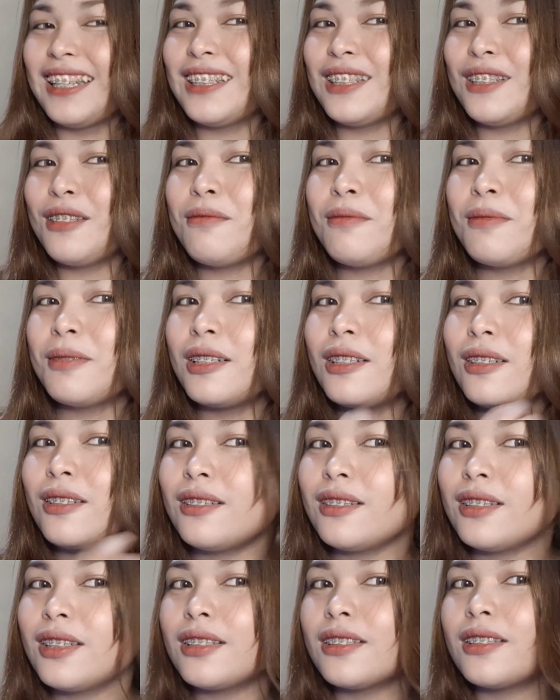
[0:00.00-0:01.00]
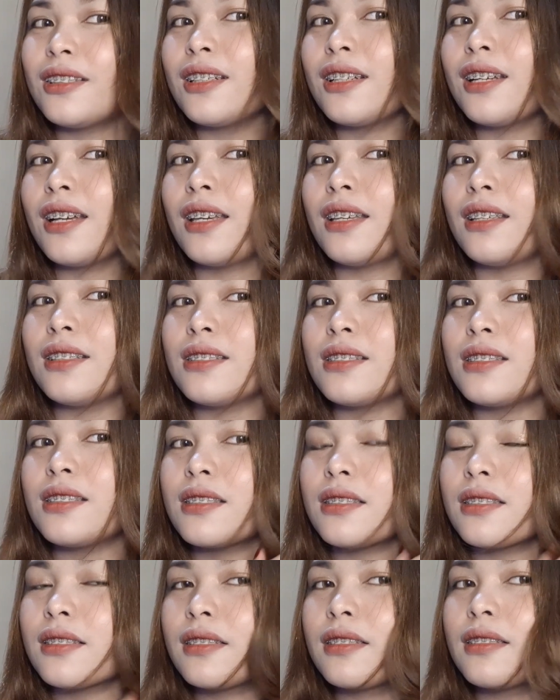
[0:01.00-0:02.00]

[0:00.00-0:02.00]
Diba? Ang ganda, guys.